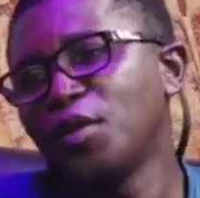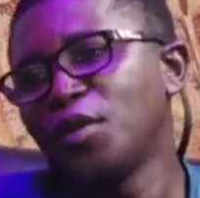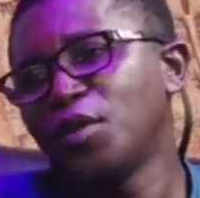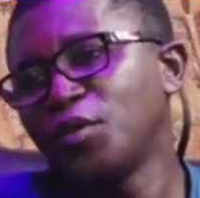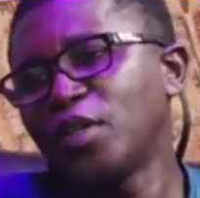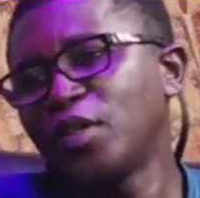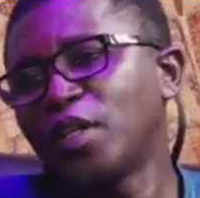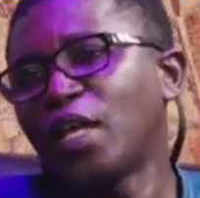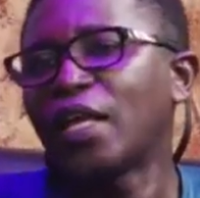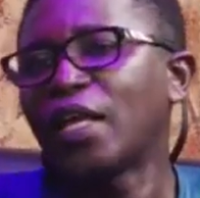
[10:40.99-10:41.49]

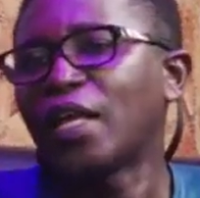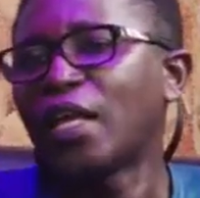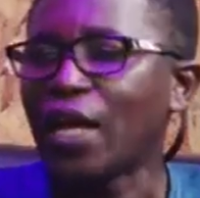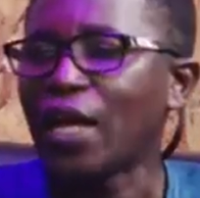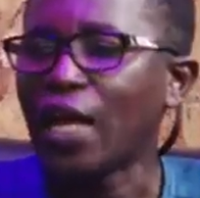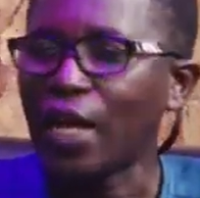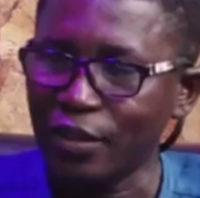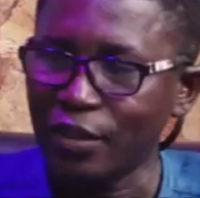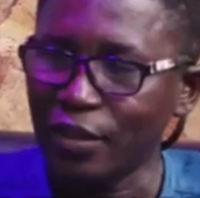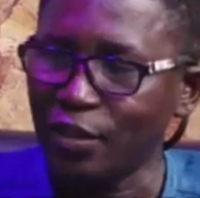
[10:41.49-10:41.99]
so that they can
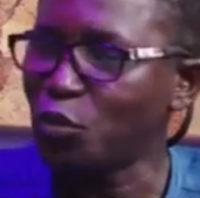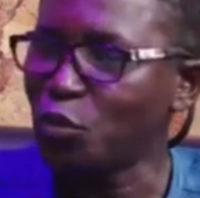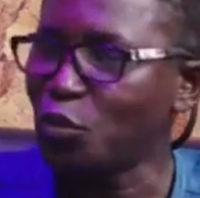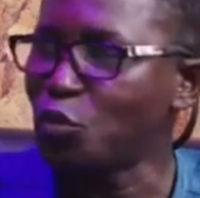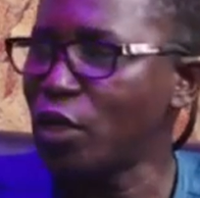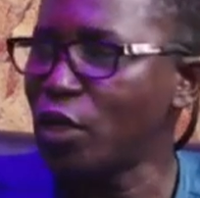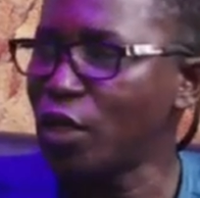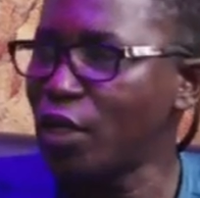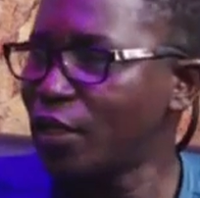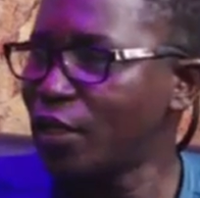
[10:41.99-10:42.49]
actually
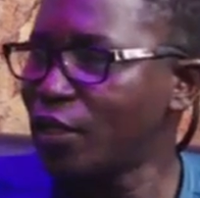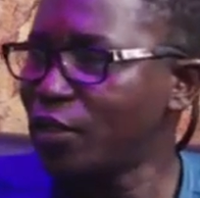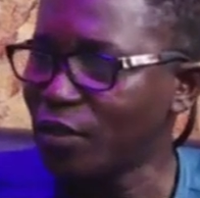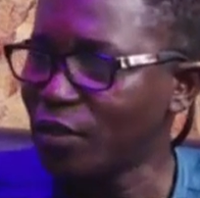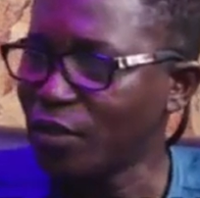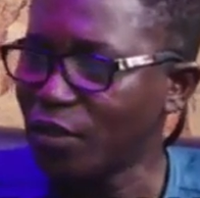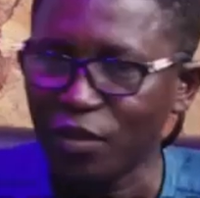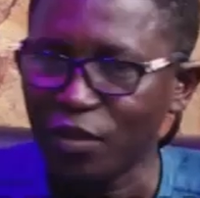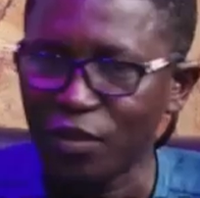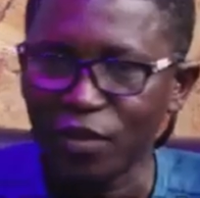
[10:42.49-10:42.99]
win
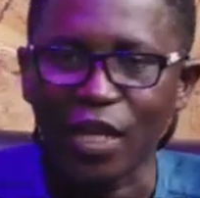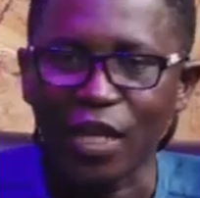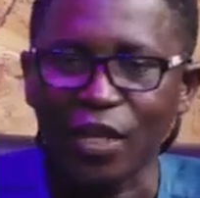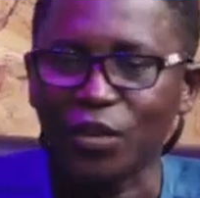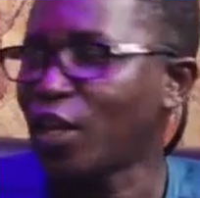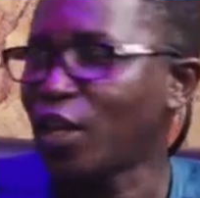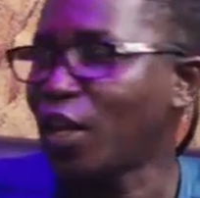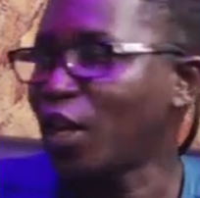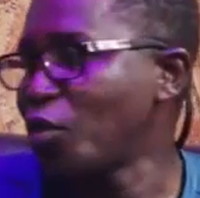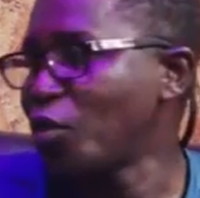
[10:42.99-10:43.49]

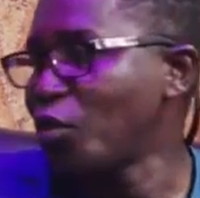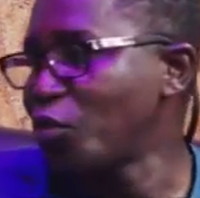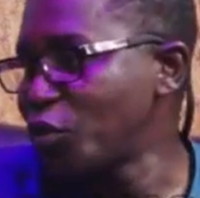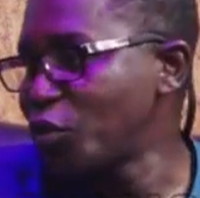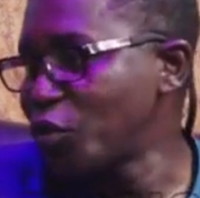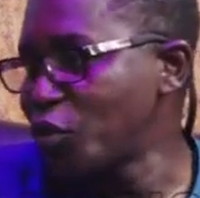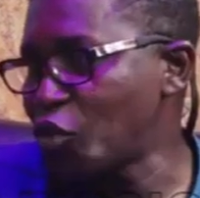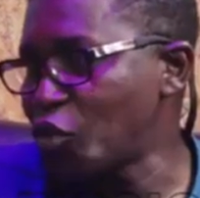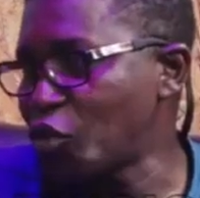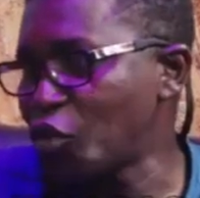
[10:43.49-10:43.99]
national
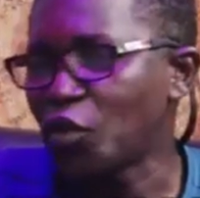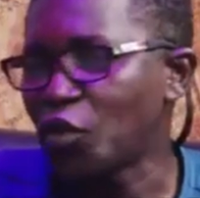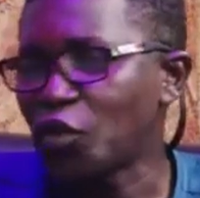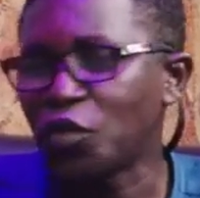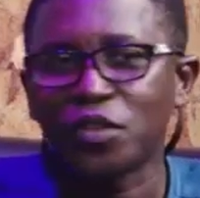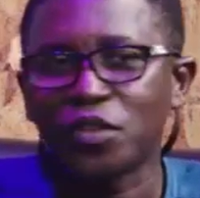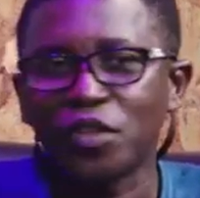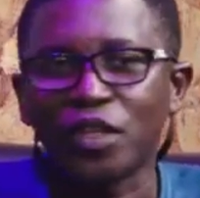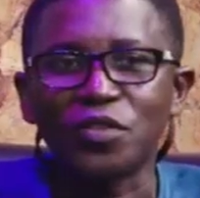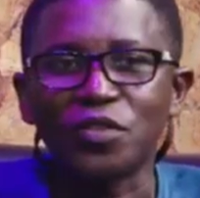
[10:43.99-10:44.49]
competitions.
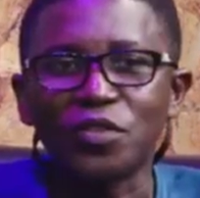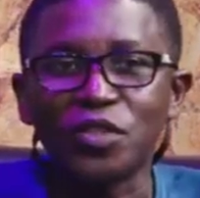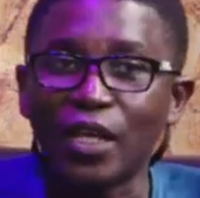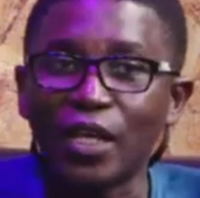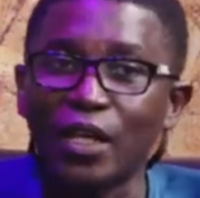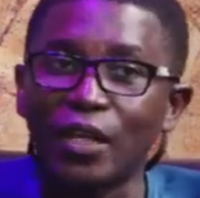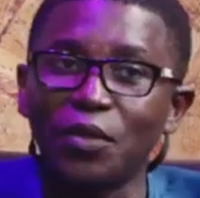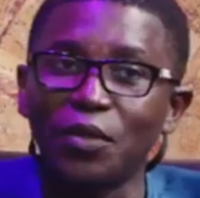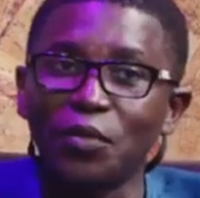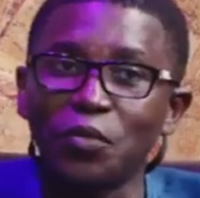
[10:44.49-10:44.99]
Mm.
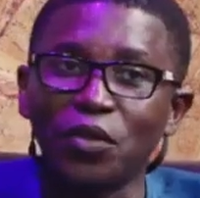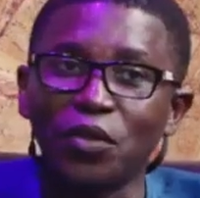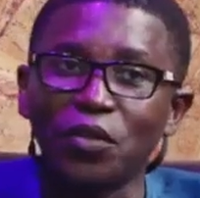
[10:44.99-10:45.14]
Recently,